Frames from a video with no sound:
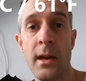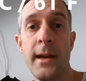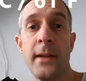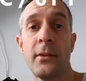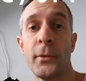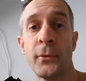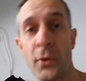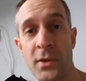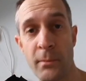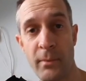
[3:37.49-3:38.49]
It of
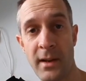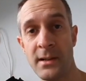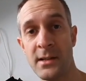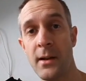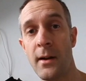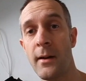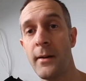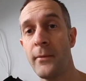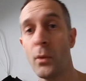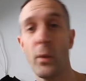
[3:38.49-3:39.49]
course depends
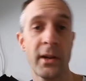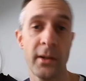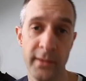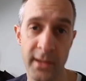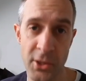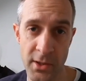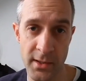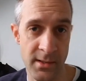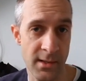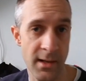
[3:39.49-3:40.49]
on the weather
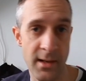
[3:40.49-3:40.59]
conditions.